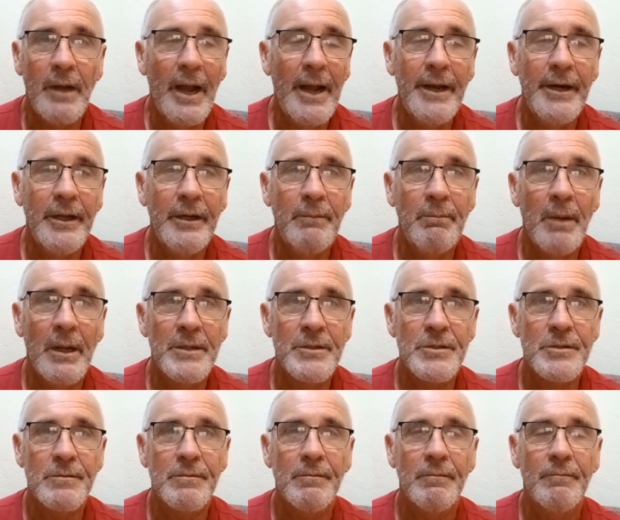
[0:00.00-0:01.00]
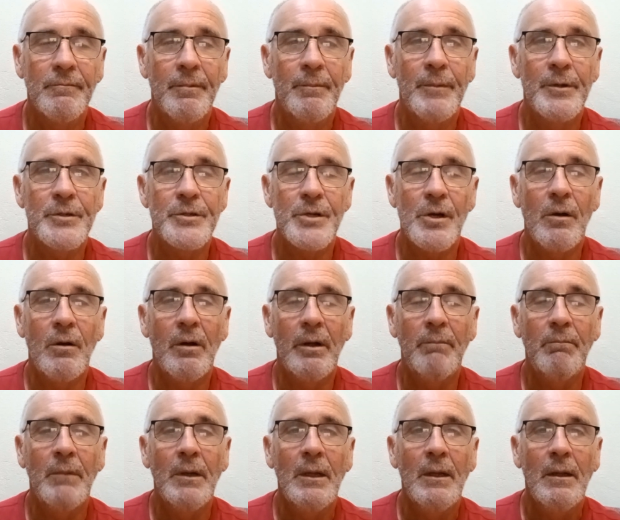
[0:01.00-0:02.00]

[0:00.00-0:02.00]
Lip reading: 18 months from the time